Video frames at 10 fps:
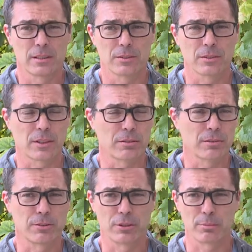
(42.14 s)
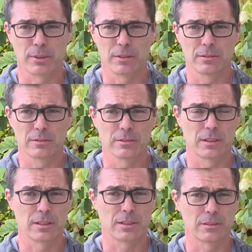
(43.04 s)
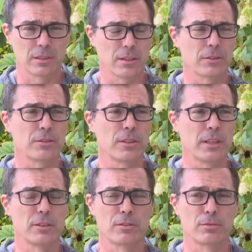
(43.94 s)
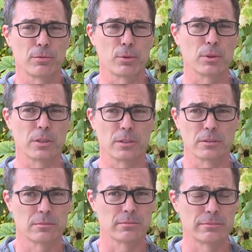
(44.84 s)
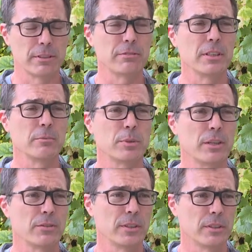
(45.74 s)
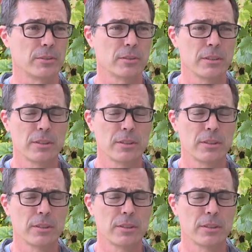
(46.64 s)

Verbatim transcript: successfully shipping uh, to other states for 15 plus years.